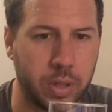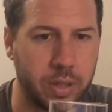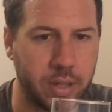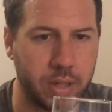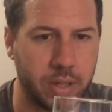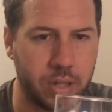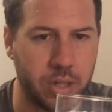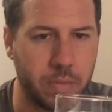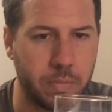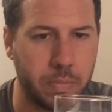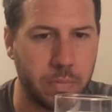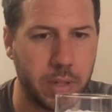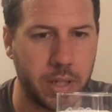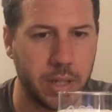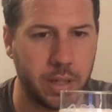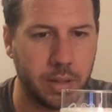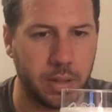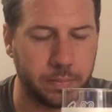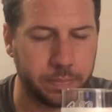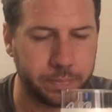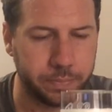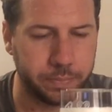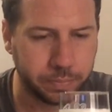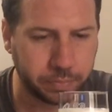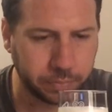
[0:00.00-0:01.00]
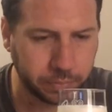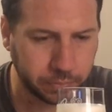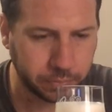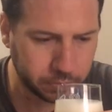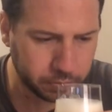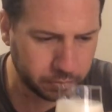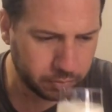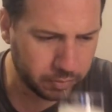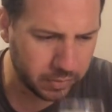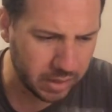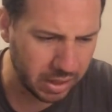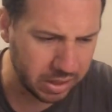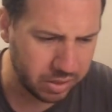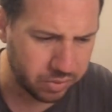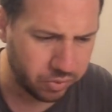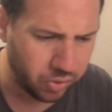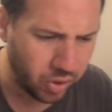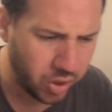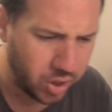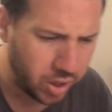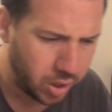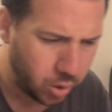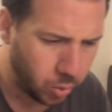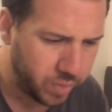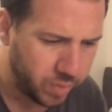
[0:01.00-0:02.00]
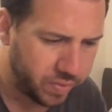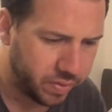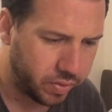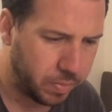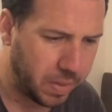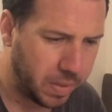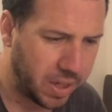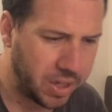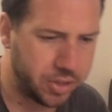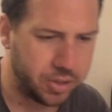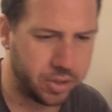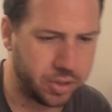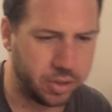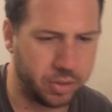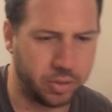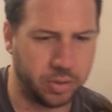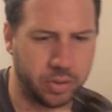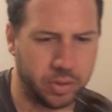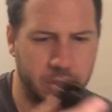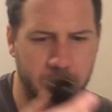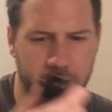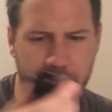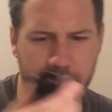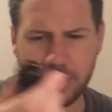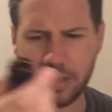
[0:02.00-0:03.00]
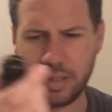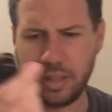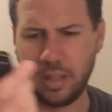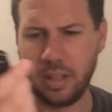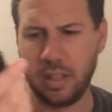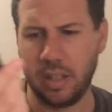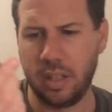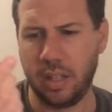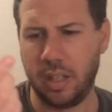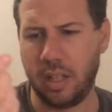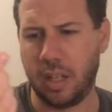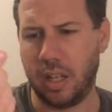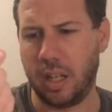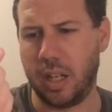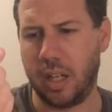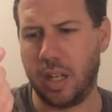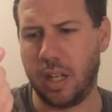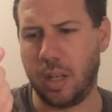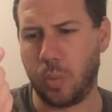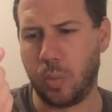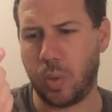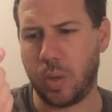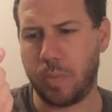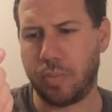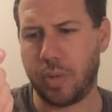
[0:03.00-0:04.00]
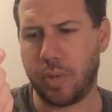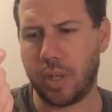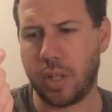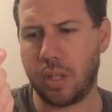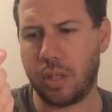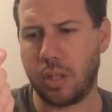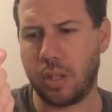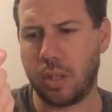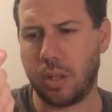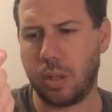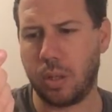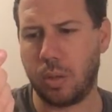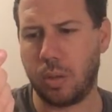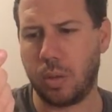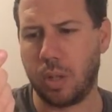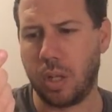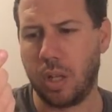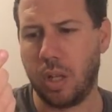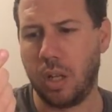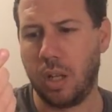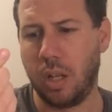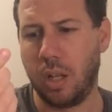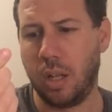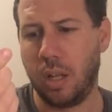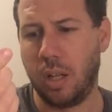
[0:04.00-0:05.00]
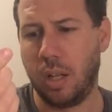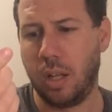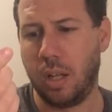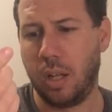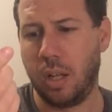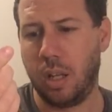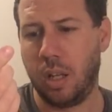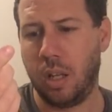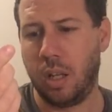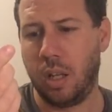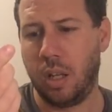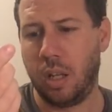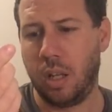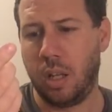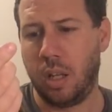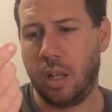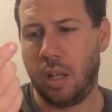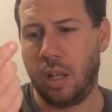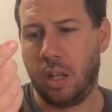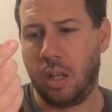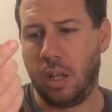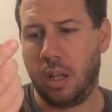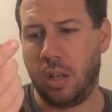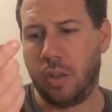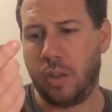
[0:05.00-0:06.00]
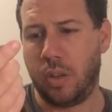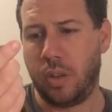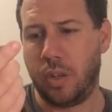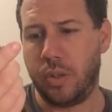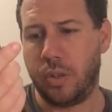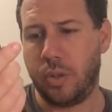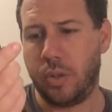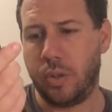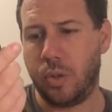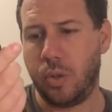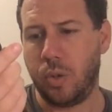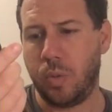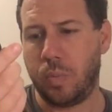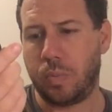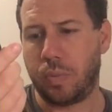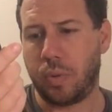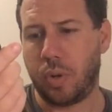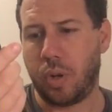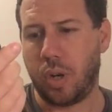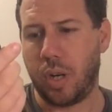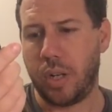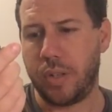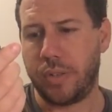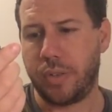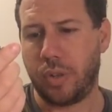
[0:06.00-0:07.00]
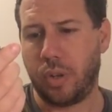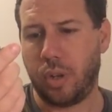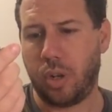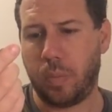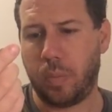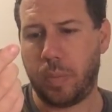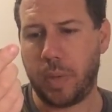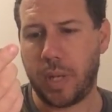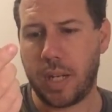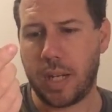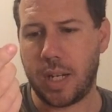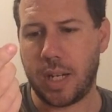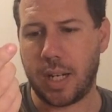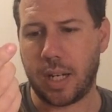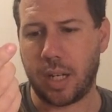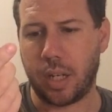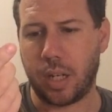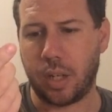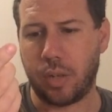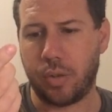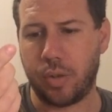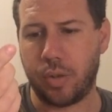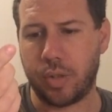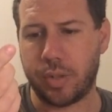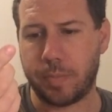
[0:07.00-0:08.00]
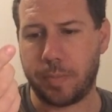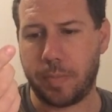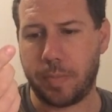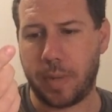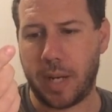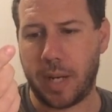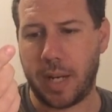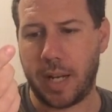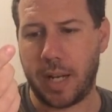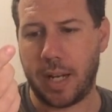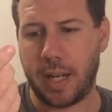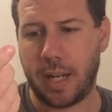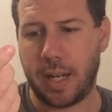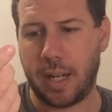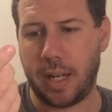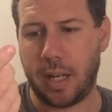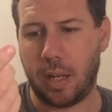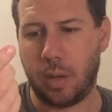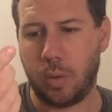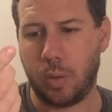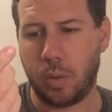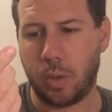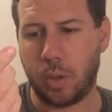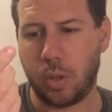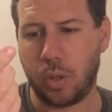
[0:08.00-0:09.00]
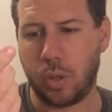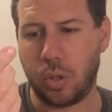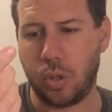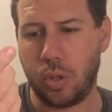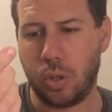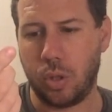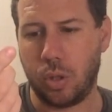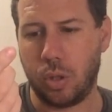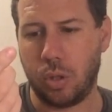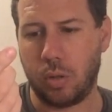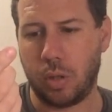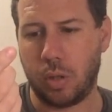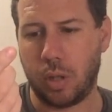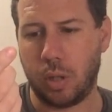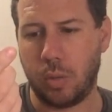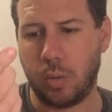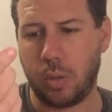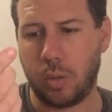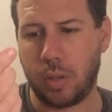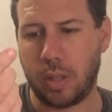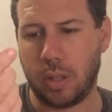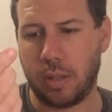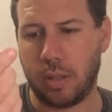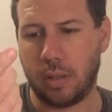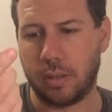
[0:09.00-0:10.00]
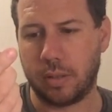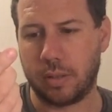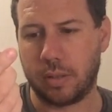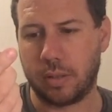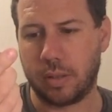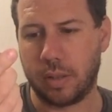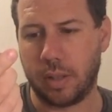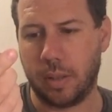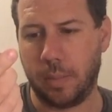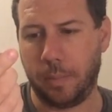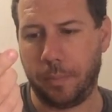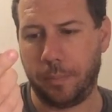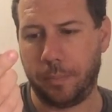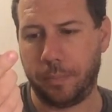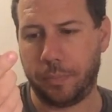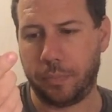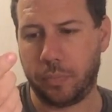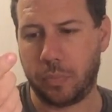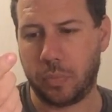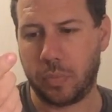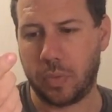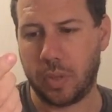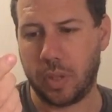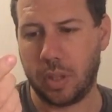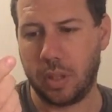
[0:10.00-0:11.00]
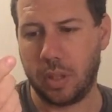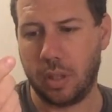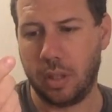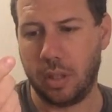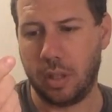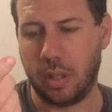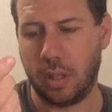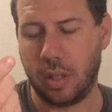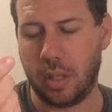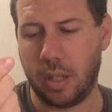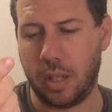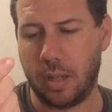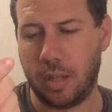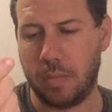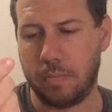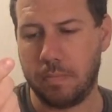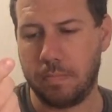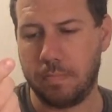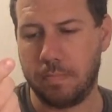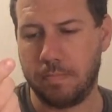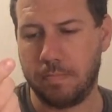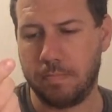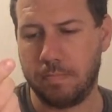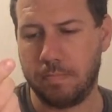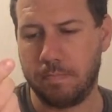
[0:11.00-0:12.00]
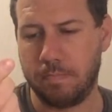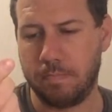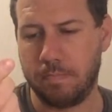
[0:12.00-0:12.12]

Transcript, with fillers: conditioned beer. There's very little information on this. Uh, we bring you the new bright hoppy and crisp pale ale Euro Dancer. Um,